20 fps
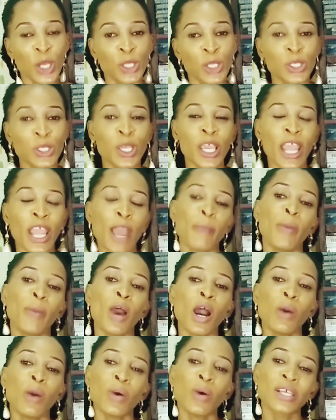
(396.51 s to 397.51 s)
So, yeah,
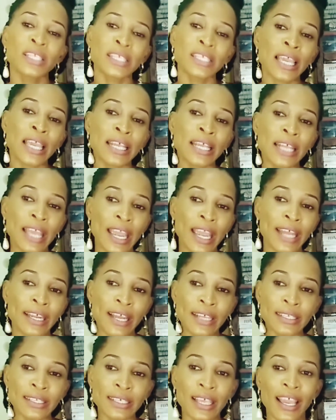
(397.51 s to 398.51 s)
Paul was saying here
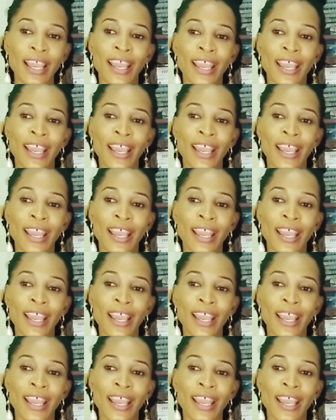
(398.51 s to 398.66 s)
that